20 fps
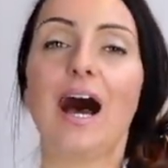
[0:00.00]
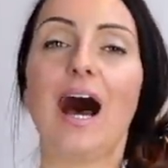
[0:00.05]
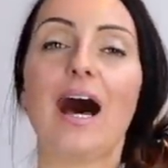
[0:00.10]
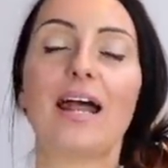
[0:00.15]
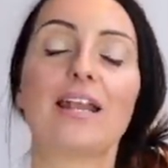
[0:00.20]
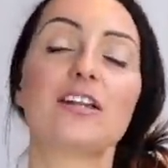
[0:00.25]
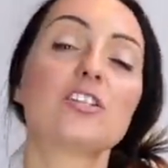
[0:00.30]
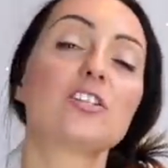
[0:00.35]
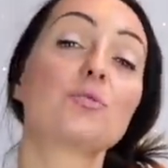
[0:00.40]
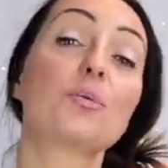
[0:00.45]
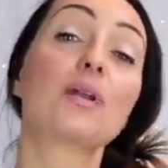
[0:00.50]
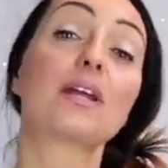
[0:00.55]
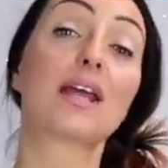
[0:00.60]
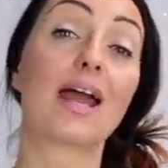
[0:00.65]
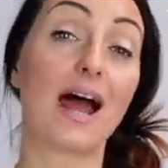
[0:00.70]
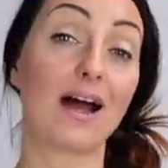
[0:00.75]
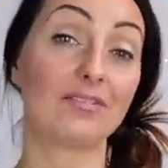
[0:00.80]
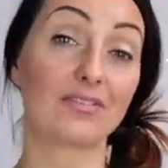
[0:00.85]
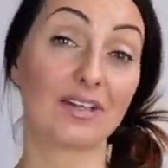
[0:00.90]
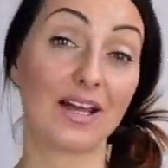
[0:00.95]
And I just want
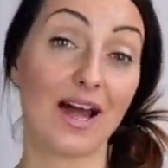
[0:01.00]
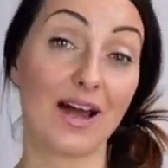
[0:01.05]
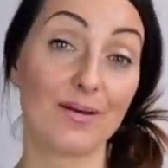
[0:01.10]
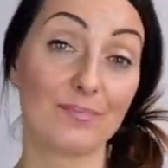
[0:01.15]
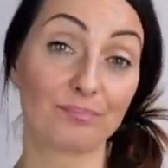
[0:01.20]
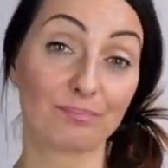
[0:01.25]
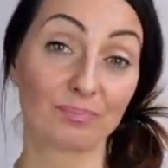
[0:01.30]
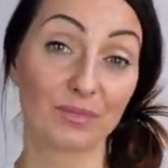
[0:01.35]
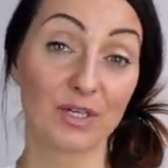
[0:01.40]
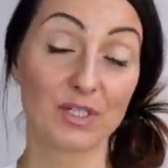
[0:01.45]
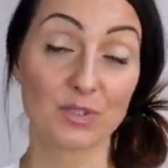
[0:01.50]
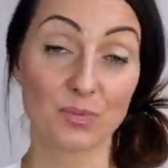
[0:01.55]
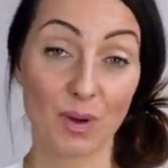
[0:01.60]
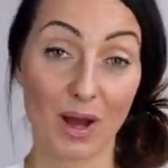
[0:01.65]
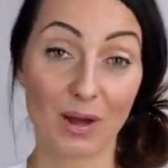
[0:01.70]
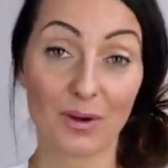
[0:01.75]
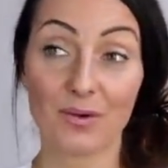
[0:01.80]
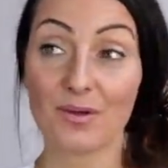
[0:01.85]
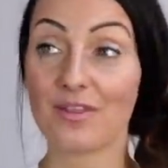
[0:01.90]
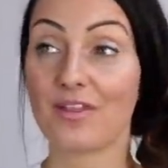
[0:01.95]
to caveat as
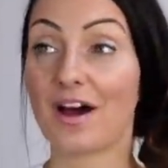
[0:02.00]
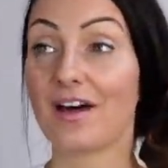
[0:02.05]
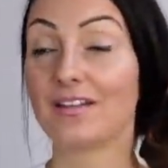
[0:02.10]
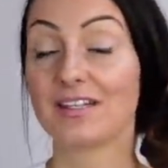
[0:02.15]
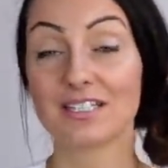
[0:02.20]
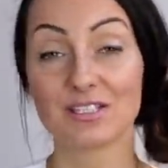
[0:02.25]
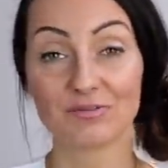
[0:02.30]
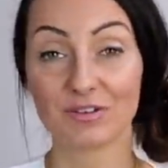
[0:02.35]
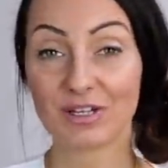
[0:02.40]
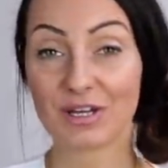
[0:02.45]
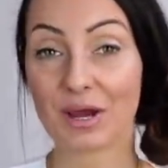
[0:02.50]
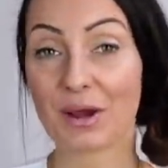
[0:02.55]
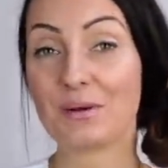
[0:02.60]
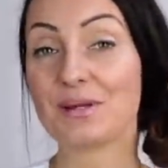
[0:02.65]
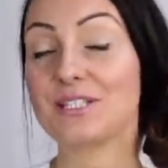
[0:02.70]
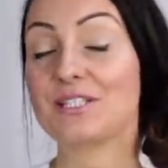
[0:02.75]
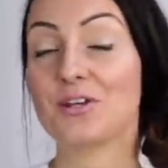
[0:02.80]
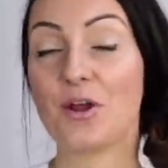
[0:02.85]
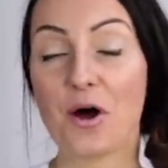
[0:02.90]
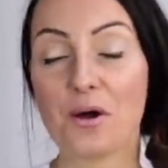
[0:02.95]
well that this video
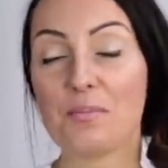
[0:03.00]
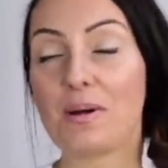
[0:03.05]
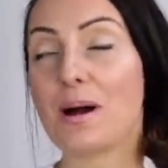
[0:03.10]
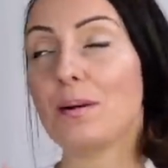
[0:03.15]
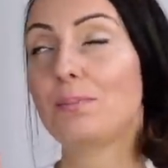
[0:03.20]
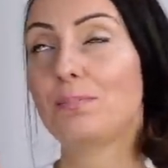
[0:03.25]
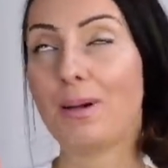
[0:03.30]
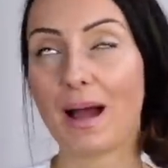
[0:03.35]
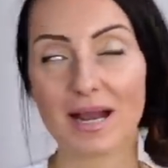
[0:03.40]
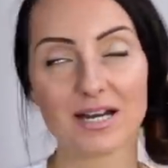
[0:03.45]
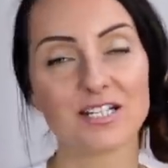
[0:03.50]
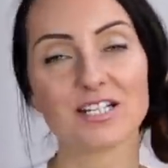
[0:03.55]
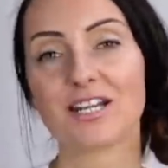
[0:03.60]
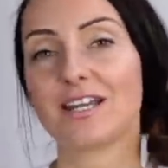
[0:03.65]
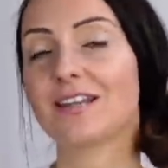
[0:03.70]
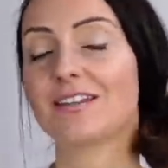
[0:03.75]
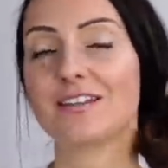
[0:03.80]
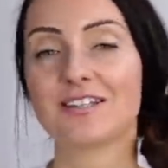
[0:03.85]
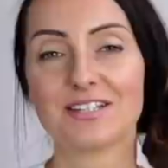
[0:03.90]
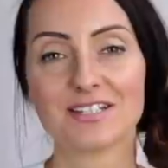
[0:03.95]
is not about
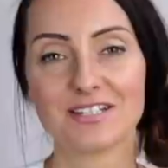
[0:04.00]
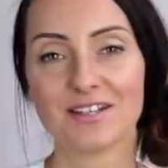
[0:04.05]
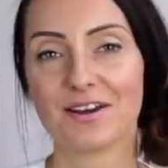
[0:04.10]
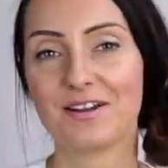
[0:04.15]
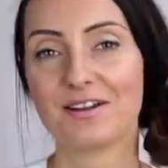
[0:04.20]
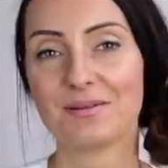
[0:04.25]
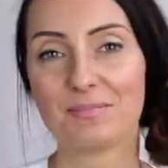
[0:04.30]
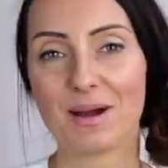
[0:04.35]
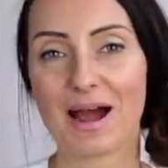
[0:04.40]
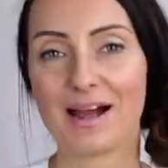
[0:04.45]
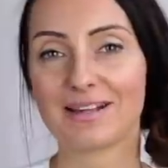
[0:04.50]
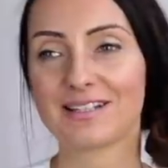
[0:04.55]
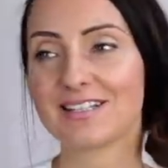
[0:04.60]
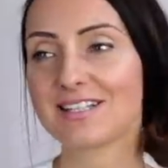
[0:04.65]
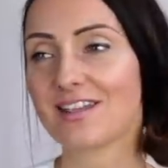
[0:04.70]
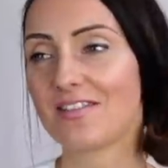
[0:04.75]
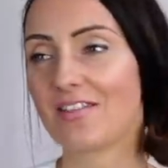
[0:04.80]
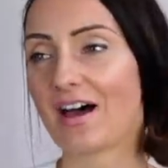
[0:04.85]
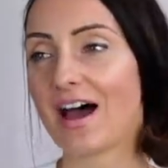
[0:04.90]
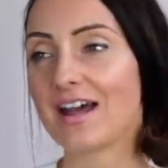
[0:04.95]
bashing the designer
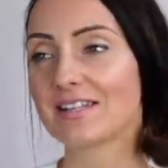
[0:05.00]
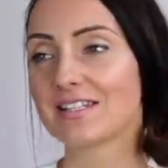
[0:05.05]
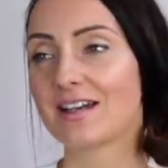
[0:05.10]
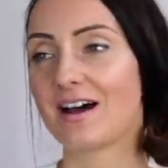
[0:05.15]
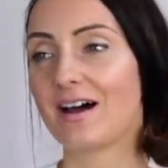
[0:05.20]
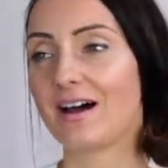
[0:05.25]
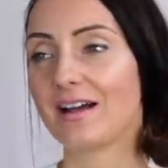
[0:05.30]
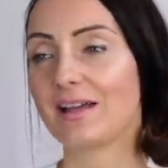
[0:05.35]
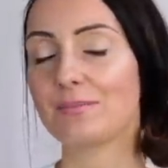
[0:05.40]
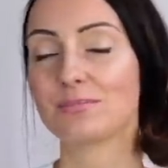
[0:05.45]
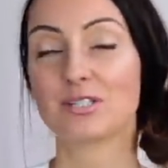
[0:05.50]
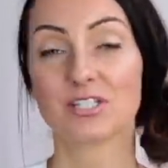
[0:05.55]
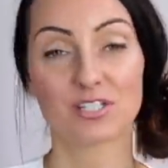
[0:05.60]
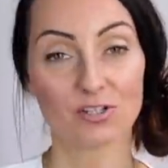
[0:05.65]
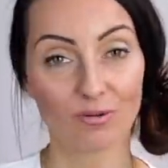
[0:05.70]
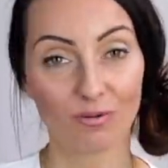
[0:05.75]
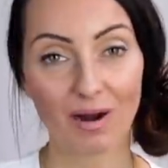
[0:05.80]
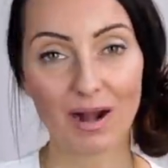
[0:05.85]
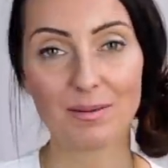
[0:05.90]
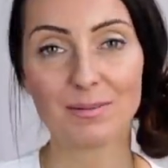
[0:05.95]
bags that I am
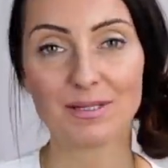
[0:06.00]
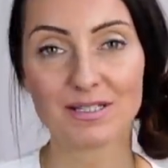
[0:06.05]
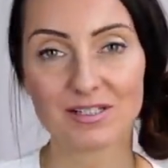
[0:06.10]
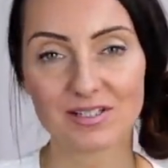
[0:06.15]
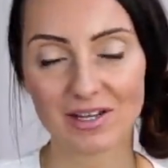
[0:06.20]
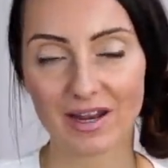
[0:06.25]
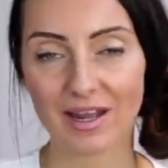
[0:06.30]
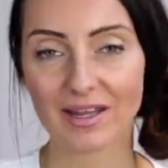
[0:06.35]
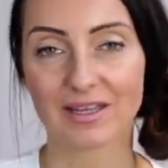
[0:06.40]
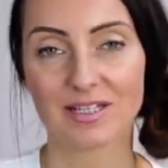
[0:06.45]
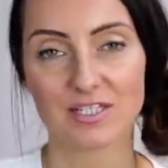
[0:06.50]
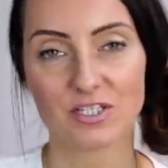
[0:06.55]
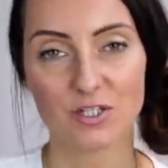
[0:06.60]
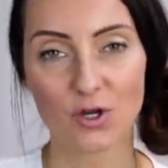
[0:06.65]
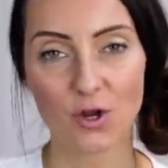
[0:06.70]
describing today as